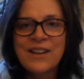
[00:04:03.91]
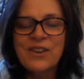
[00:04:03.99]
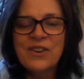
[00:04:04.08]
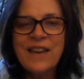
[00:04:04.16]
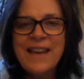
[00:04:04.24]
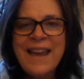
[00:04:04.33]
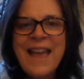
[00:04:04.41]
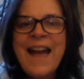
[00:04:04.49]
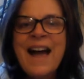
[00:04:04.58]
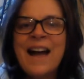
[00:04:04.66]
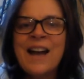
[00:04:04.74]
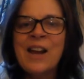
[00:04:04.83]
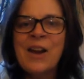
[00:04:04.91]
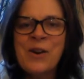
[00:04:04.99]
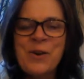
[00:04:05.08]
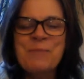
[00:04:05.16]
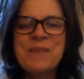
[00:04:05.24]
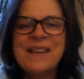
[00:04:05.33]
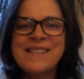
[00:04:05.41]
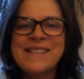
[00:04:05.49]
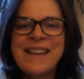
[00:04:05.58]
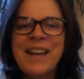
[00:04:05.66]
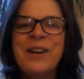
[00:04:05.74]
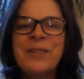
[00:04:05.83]
Okay? I hope
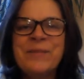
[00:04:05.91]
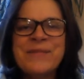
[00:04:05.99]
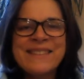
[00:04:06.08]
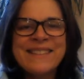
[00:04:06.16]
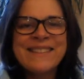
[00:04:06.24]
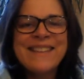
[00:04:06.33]
that's helped.